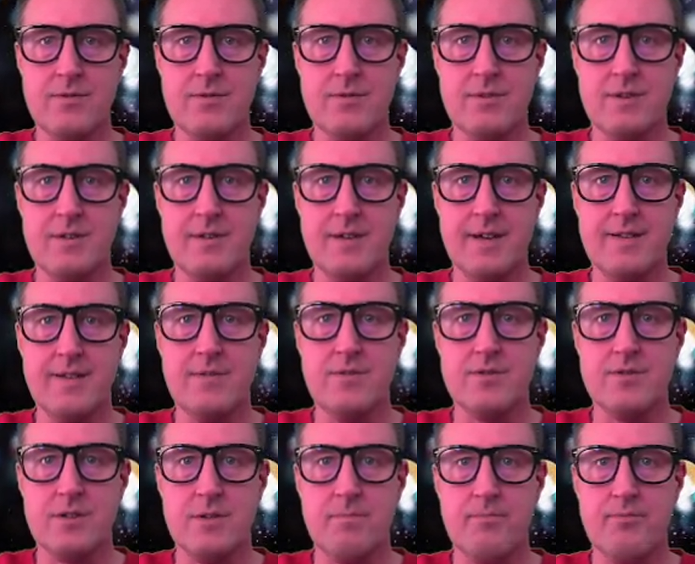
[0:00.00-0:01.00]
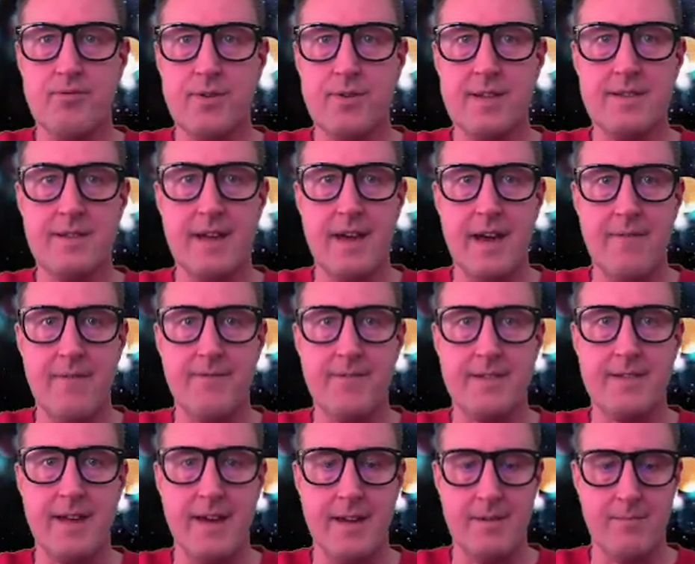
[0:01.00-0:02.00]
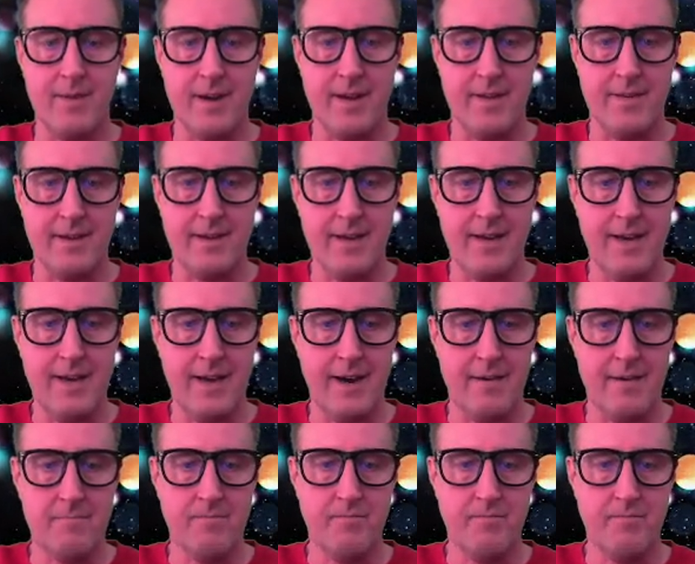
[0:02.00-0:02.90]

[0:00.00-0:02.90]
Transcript: the printf statement here.